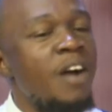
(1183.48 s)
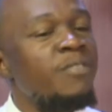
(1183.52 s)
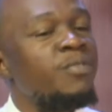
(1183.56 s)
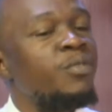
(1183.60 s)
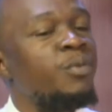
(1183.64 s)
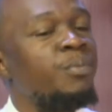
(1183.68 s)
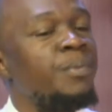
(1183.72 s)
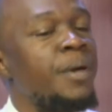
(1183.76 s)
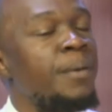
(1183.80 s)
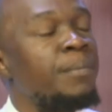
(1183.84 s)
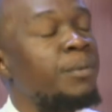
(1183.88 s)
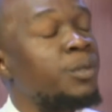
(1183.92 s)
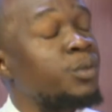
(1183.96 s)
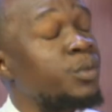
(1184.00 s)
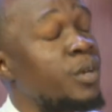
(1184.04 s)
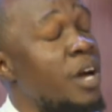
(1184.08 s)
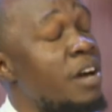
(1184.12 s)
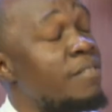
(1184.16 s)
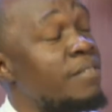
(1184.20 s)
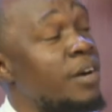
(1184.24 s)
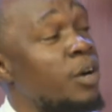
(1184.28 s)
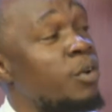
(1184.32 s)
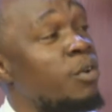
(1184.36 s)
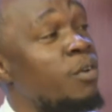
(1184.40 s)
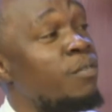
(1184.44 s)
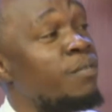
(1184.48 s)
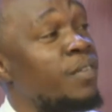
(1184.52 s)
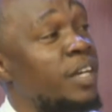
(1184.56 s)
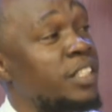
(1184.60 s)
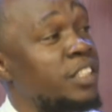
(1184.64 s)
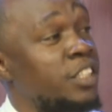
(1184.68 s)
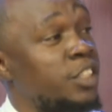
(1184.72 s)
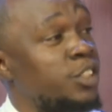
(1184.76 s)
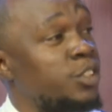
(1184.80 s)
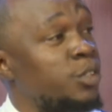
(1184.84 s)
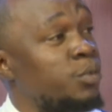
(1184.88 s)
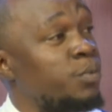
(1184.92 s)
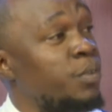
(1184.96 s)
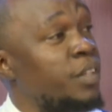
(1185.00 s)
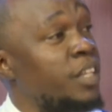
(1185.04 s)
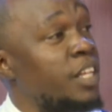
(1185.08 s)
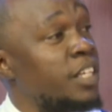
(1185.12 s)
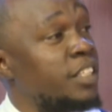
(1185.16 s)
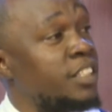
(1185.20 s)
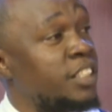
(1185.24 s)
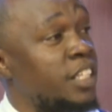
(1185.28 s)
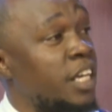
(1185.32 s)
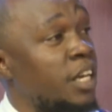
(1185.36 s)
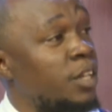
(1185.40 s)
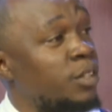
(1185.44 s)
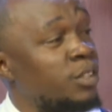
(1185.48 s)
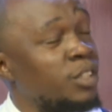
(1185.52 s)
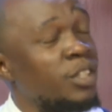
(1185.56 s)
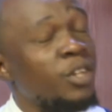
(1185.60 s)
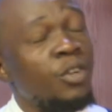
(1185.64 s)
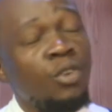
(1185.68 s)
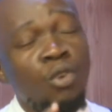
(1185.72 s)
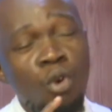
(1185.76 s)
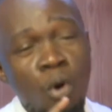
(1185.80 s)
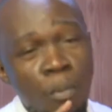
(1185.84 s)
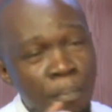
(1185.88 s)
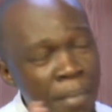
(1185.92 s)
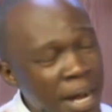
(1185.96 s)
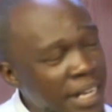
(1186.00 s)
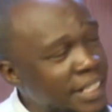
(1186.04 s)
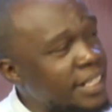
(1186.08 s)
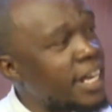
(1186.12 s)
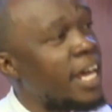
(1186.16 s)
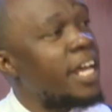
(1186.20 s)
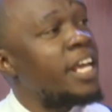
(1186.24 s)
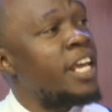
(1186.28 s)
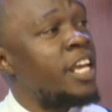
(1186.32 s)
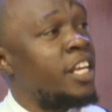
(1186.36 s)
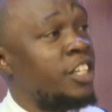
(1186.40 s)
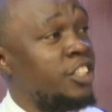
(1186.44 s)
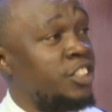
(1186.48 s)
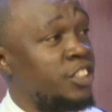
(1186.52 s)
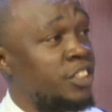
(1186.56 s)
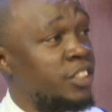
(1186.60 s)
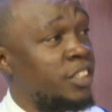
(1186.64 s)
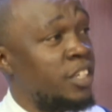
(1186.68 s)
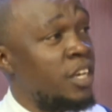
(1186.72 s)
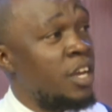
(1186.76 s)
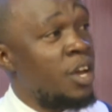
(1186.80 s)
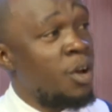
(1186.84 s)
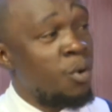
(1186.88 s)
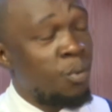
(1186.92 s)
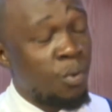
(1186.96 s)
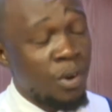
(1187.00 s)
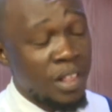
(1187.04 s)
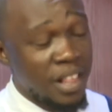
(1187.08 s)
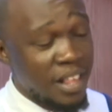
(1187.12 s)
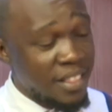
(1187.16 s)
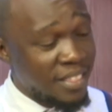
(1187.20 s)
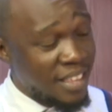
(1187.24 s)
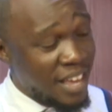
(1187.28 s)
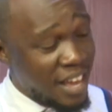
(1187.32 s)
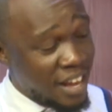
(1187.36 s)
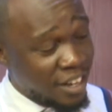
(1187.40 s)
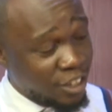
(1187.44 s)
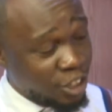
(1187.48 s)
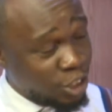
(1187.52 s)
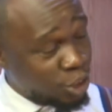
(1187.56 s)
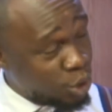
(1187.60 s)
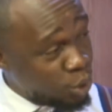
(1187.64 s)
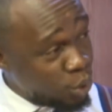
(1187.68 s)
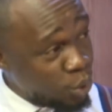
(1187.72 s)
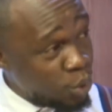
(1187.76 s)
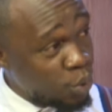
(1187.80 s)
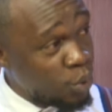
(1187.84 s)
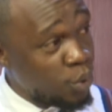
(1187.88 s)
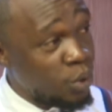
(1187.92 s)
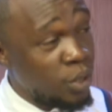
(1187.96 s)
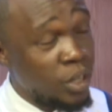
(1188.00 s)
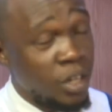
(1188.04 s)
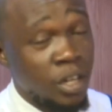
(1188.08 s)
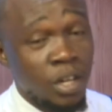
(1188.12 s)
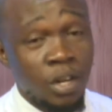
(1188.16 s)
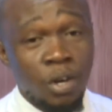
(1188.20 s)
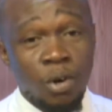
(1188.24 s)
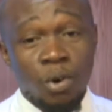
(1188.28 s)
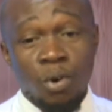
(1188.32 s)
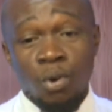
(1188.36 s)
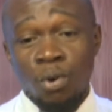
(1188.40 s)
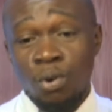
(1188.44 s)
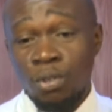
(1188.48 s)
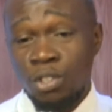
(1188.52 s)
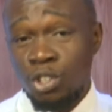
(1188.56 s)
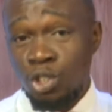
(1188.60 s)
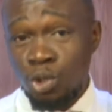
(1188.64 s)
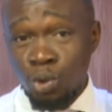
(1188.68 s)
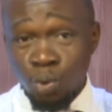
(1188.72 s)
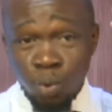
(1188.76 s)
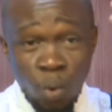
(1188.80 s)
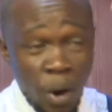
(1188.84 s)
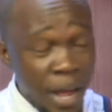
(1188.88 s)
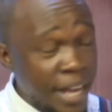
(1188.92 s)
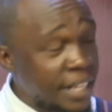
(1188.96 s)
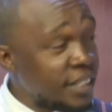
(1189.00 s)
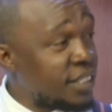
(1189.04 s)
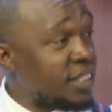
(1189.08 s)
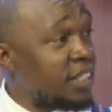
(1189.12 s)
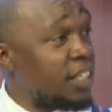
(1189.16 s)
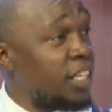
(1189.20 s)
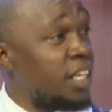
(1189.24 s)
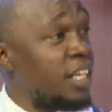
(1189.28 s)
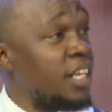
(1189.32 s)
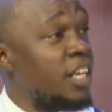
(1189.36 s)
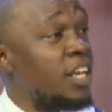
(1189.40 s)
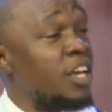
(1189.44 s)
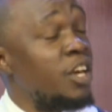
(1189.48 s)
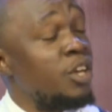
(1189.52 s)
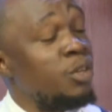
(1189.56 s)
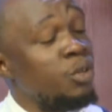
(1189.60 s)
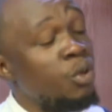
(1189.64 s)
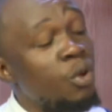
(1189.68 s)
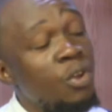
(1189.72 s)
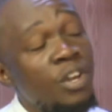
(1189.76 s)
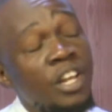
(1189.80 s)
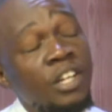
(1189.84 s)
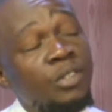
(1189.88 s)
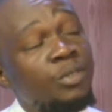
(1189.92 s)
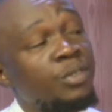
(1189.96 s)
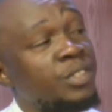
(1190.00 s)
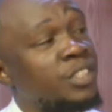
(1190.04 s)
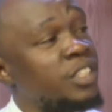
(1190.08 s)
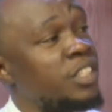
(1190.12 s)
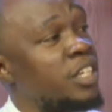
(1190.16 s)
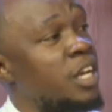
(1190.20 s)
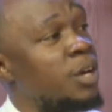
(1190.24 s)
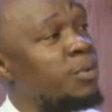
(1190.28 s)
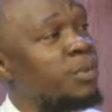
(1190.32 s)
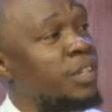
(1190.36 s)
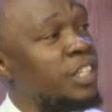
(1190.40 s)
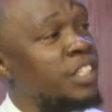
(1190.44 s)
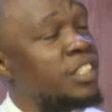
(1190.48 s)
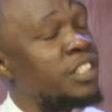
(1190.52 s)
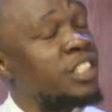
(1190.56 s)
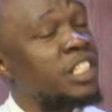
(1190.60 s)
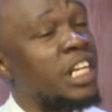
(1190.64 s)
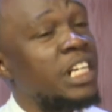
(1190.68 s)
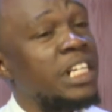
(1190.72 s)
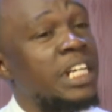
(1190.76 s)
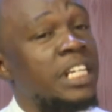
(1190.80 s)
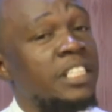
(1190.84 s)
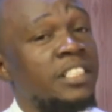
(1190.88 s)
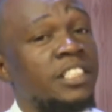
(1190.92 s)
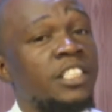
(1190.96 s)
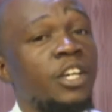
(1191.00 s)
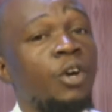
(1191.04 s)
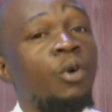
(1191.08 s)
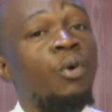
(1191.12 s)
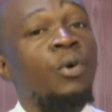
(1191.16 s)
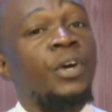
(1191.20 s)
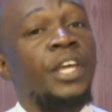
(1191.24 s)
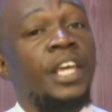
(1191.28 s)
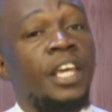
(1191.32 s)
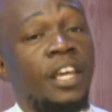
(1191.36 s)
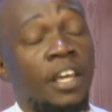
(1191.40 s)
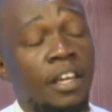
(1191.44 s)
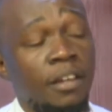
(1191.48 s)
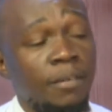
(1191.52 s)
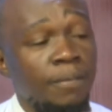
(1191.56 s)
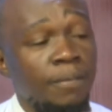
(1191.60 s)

to be able to have a conversation with the child, no matter age. Whether they are 2 or 20, you need to sit down with this child and say, okay,